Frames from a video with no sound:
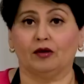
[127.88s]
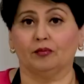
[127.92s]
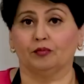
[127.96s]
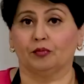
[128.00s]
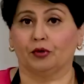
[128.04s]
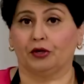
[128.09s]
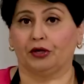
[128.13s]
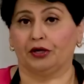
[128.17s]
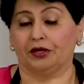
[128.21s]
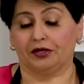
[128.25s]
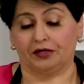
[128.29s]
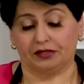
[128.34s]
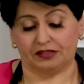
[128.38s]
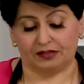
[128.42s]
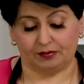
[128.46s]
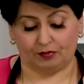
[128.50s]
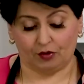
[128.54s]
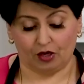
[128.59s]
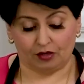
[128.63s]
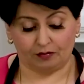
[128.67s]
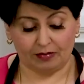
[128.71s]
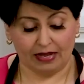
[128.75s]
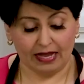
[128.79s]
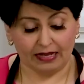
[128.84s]
out, put it in a
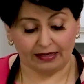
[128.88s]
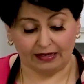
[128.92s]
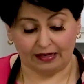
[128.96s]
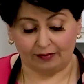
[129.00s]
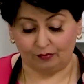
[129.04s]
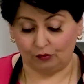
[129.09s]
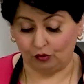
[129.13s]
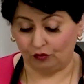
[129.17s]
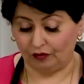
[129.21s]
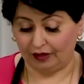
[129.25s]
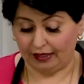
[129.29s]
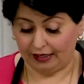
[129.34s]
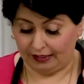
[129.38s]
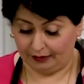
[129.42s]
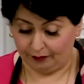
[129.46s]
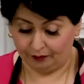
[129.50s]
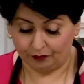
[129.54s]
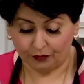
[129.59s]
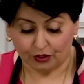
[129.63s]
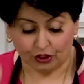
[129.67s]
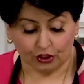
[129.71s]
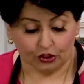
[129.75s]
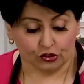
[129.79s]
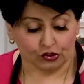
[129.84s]
Ziploc bag, and move ahead.
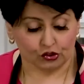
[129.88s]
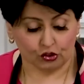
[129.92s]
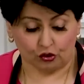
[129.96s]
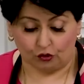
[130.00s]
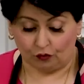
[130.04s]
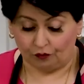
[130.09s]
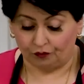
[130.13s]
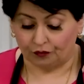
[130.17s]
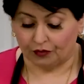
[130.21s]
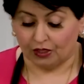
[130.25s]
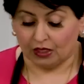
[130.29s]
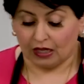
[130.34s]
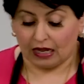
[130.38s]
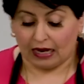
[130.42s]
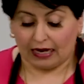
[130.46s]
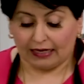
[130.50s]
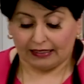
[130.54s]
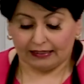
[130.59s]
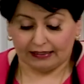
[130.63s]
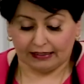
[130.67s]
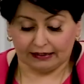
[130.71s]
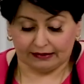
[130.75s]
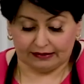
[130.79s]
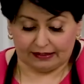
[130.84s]
So
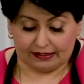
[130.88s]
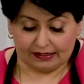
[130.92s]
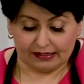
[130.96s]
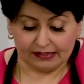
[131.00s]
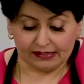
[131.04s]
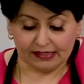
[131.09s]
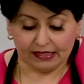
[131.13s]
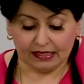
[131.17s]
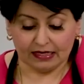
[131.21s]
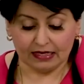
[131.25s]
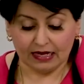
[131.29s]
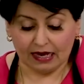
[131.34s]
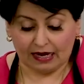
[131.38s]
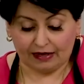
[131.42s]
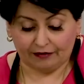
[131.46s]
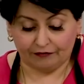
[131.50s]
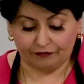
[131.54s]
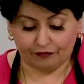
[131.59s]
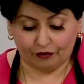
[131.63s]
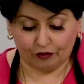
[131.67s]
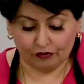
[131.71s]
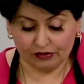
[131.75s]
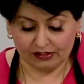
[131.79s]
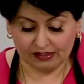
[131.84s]
I did this, I
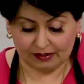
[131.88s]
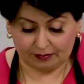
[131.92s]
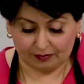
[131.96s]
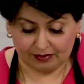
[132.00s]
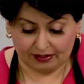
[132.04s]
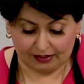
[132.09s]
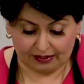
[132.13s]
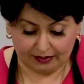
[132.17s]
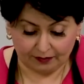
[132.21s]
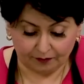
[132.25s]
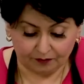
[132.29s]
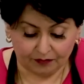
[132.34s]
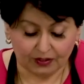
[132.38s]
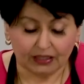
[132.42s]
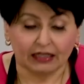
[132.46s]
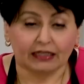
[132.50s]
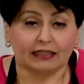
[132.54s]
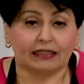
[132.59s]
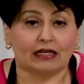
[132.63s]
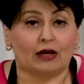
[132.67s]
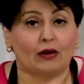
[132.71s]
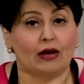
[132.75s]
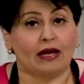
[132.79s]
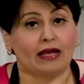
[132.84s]
froze something.
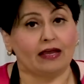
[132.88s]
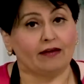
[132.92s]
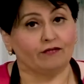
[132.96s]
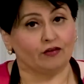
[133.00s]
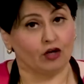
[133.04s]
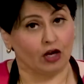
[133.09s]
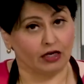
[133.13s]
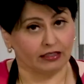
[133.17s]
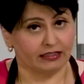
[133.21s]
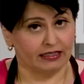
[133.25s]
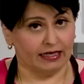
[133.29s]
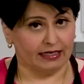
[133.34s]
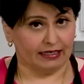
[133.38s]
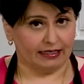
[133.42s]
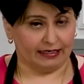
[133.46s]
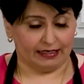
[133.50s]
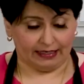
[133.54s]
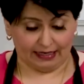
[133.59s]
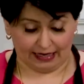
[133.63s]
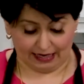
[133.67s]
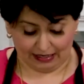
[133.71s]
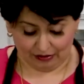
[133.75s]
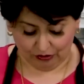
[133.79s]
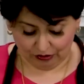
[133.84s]
Now I have not taken
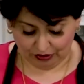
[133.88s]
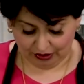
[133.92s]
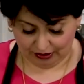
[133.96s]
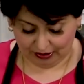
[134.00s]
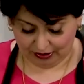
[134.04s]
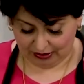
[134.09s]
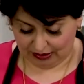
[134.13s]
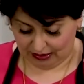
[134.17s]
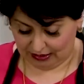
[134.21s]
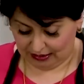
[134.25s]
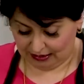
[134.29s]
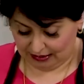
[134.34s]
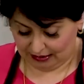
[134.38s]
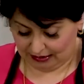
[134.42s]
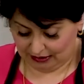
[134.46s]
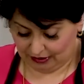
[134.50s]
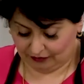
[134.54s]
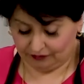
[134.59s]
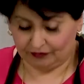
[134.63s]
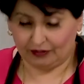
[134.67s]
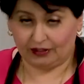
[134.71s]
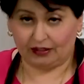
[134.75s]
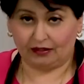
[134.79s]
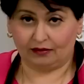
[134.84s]
it out
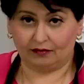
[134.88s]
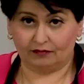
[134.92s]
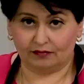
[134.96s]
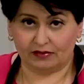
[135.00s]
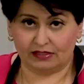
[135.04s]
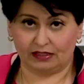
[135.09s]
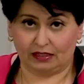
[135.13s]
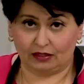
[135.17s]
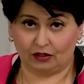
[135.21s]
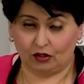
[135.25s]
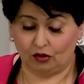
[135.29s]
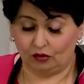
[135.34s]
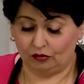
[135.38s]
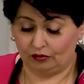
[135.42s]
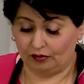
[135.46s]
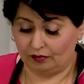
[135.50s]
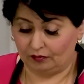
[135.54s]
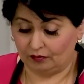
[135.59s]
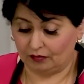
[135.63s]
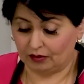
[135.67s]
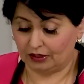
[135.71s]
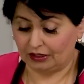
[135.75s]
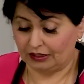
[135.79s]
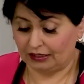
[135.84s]
of the
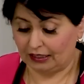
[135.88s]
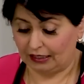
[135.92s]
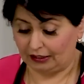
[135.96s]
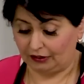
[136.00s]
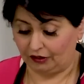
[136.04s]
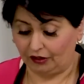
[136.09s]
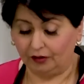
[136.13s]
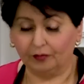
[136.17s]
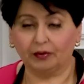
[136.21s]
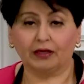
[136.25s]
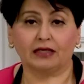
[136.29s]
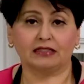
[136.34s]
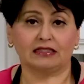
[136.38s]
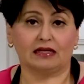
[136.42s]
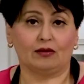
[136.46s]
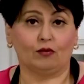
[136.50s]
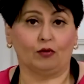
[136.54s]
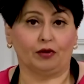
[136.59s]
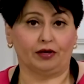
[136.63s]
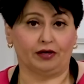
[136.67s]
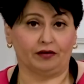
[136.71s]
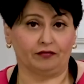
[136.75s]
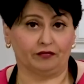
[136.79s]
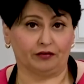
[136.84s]
silicone container because I
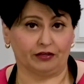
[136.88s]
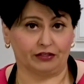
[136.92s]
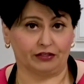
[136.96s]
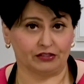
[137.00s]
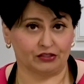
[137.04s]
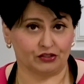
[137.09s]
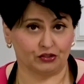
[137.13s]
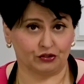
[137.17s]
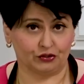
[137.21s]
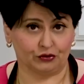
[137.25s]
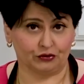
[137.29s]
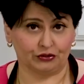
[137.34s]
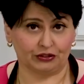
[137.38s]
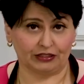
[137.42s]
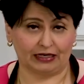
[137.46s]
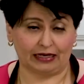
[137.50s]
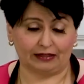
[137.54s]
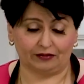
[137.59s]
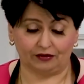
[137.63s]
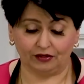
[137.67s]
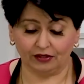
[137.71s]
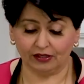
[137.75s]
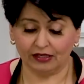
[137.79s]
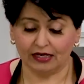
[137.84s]
wanted for us to do it
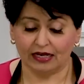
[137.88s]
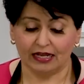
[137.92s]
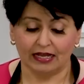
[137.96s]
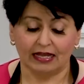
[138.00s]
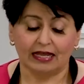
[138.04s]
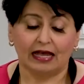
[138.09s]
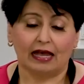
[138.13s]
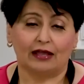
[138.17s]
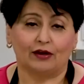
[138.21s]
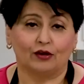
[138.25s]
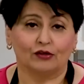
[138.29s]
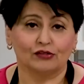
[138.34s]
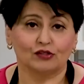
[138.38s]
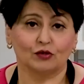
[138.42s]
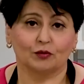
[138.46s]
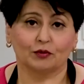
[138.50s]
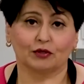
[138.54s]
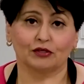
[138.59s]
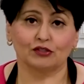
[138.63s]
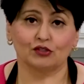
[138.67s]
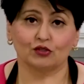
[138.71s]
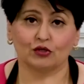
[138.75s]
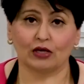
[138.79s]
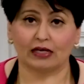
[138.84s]
together. And also
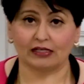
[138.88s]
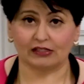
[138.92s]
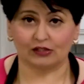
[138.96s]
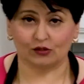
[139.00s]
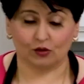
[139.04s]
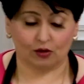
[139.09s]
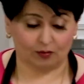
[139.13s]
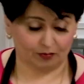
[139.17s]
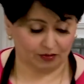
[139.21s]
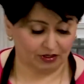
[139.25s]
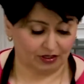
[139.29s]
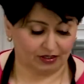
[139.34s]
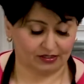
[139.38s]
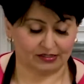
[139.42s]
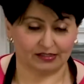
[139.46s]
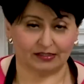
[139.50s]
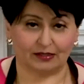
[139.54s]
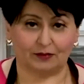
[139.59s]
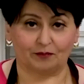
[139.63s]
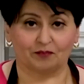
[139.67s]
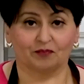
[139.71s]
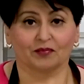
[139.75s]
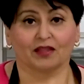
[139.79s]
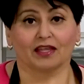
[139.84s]
because you guys know I'm
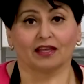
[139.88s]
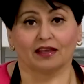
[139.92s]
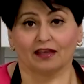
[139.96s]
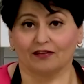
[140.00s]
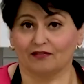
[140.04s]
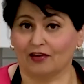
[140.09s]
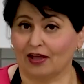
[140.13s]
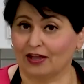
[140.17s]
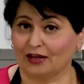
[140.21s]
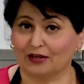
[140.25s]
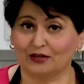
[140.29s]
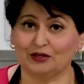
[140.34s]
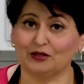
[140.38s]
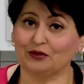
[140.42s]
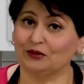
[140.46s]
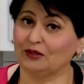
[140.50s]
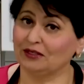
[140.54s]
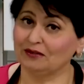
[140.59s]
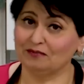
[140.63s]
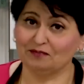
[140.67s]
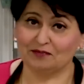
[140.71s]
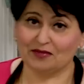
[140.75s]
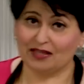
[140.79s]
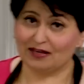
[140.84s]
klutzy. If I can do it,